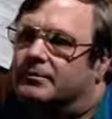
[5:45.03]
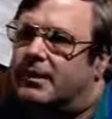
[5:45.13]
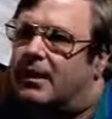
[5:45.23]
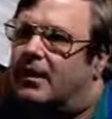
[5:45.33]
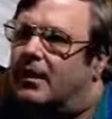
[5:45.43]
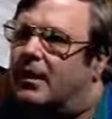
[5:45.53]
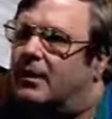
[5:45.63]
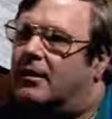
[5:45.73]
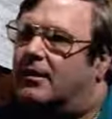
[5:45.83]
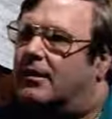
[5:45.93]
And
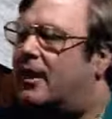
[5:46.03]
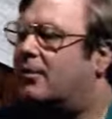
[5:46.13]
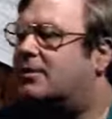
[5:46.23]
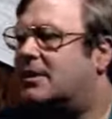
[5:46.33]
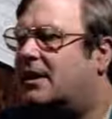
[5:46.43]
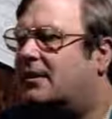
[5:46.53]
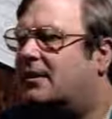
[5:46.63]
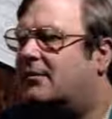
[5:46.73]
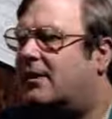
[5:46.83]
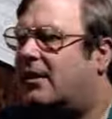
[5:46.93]
they would say that
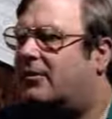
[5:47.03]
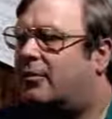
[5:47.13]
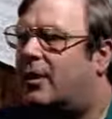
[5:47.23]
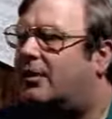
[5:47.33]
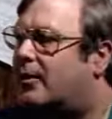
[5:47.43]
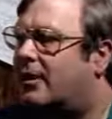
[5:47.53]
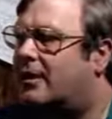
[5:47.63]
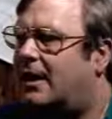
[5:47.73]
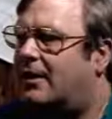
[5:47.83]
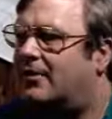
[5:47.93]
the virus spread
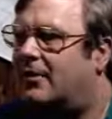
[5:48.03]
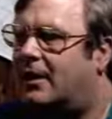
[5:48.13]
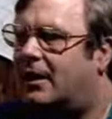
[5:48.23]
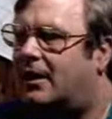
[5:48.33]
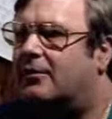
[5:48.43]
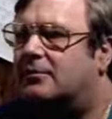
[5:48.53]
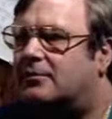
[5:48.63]
spontaneously again.